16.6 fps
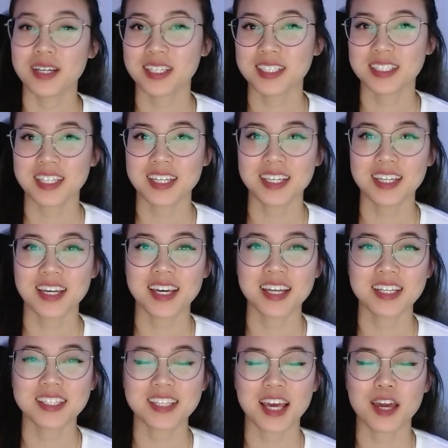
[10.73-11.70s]
is it? It
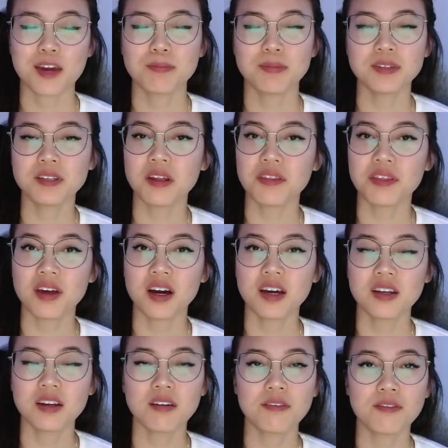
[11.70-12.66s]
is a
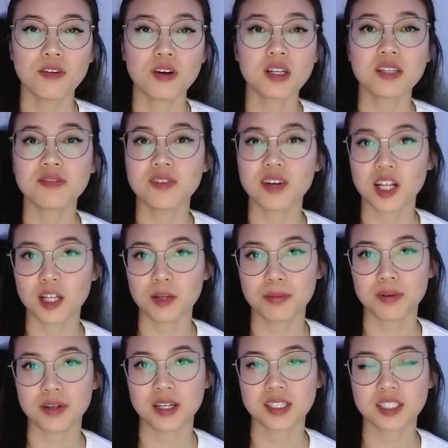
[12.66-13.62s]
buildathon for
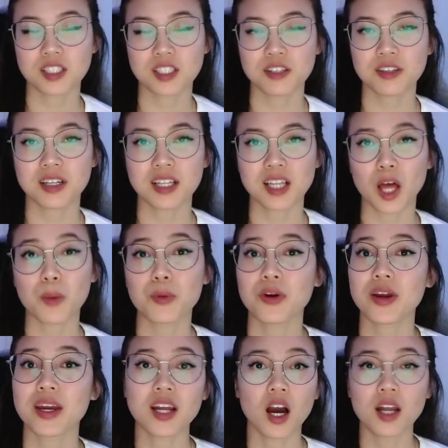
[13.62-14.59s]
developers to
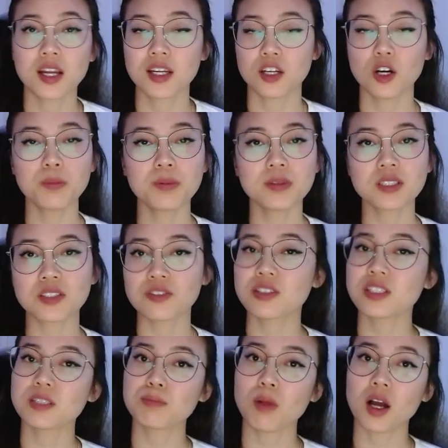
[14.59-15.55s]
collaborate on an open
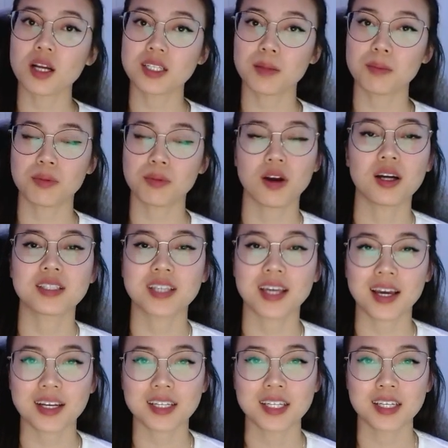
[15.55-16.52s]
source blockchain
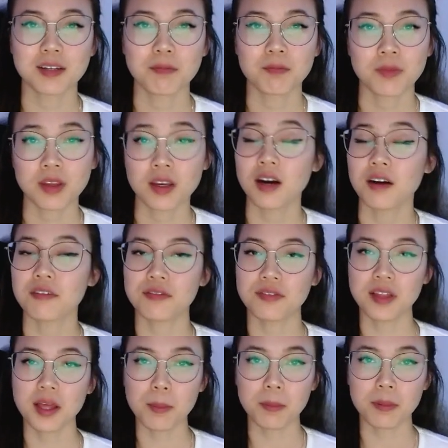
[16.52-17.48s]
project. A
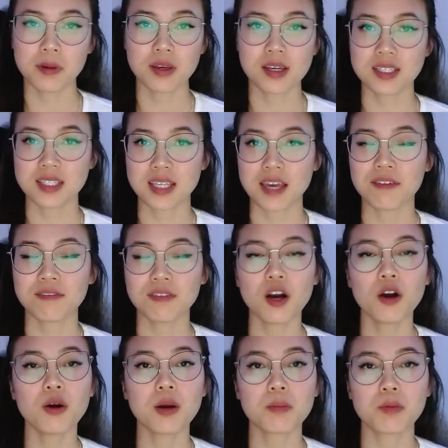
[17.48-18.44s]
flip is a
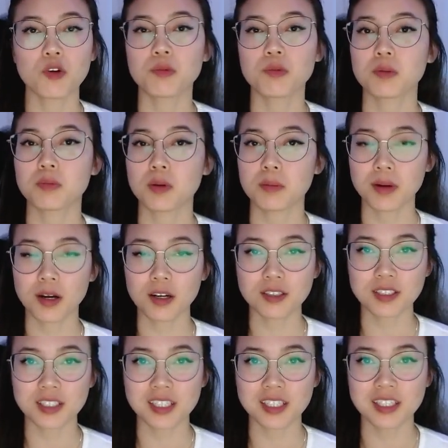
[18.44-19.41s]
flow improvement
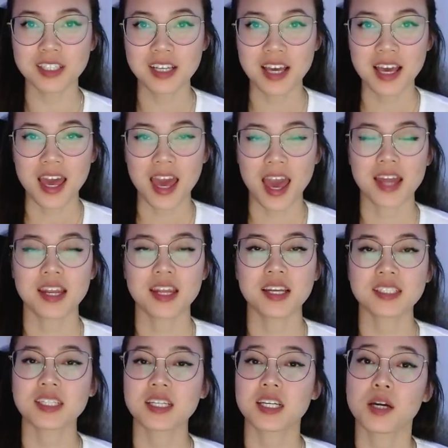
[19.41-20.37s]
proposal and it
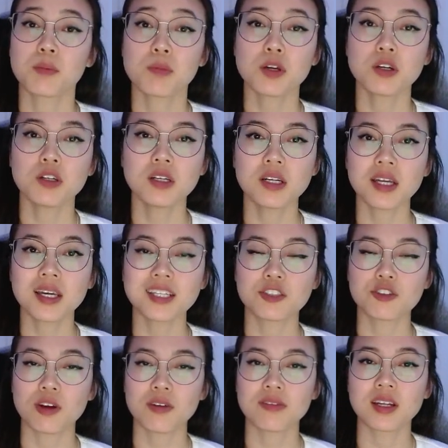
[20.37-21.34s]
is a community
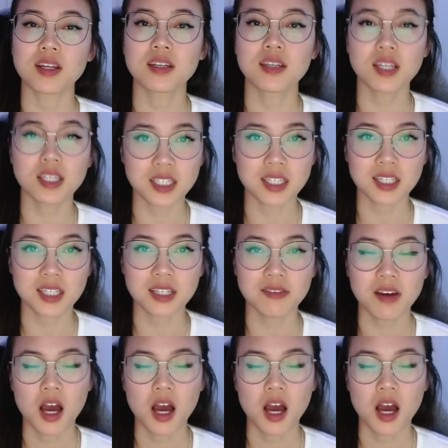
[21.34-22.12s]
driven initiative